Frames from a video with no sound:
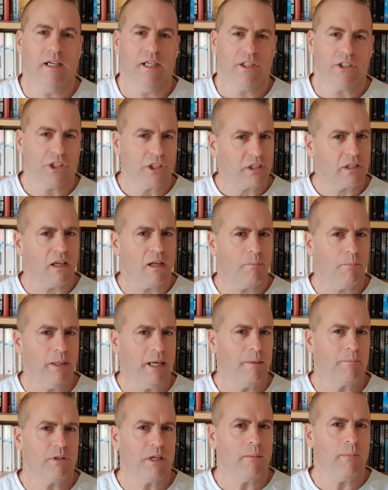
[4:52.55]
Just like
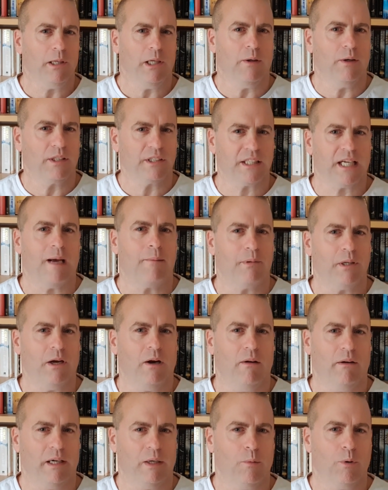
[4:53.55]
BMW has kept
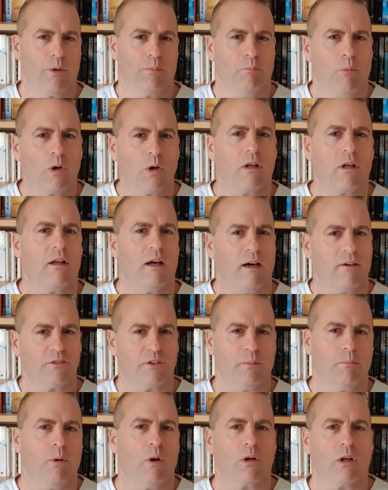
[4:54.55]
going with model
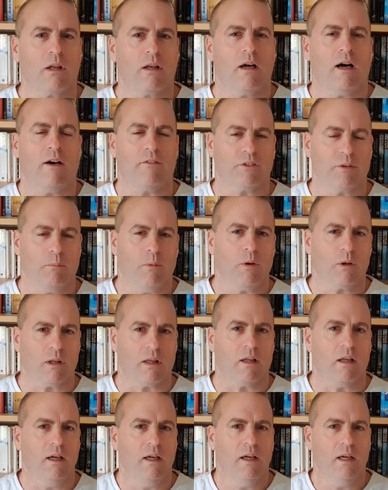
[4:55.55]
after model after
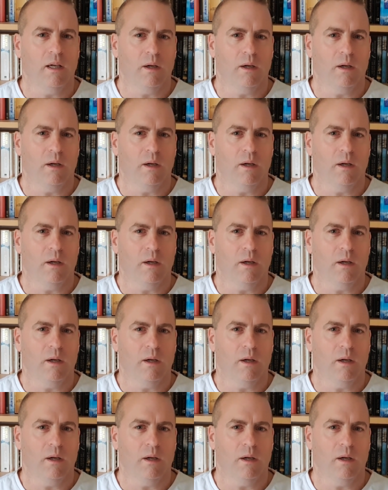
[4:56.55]
model,